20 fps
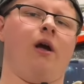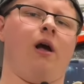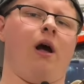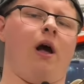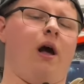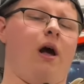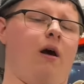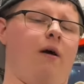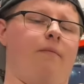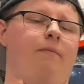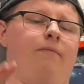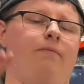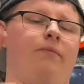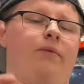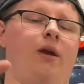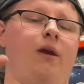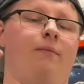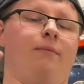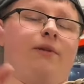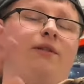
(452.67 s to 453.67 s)
Um,
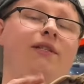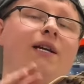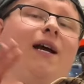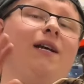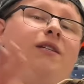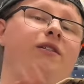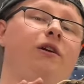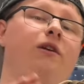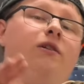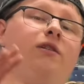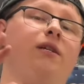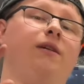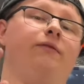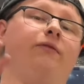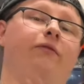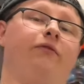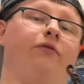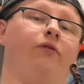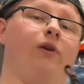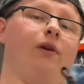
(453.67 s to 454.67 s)
but size 13
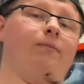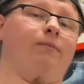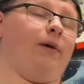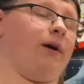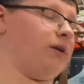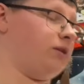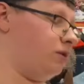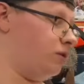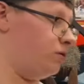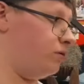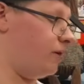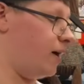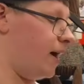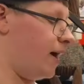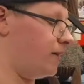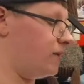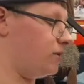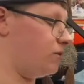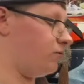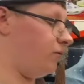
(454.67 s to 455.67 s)
for 40 bucks, two
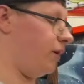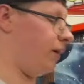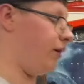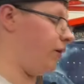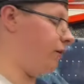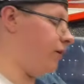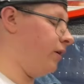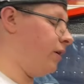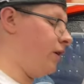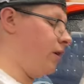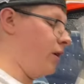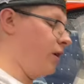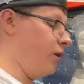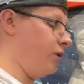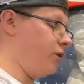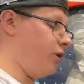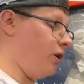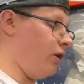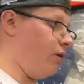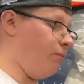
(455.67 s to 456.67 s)
guys as well.
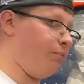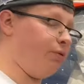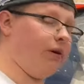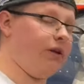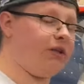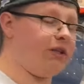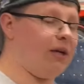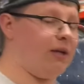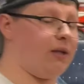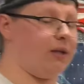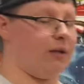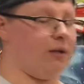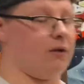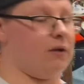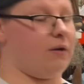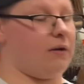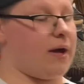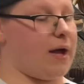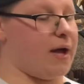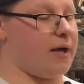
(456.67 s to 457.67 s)
So appreciate the
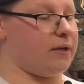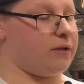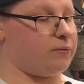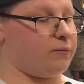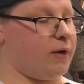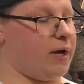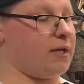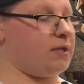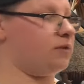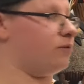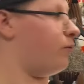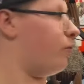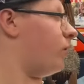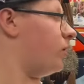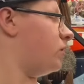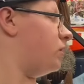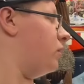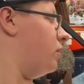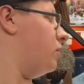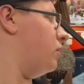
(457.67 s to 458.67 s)
deal, guys. We got some
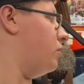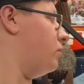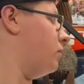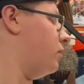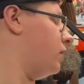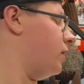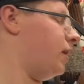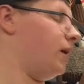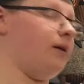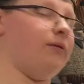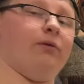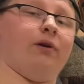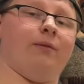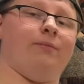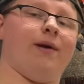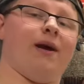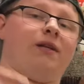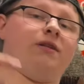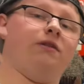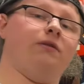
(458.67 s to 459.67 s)
work to do, and we'll get
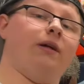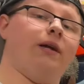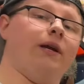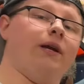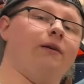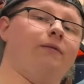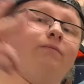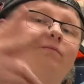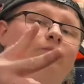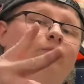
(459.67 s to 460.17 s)
back to you later.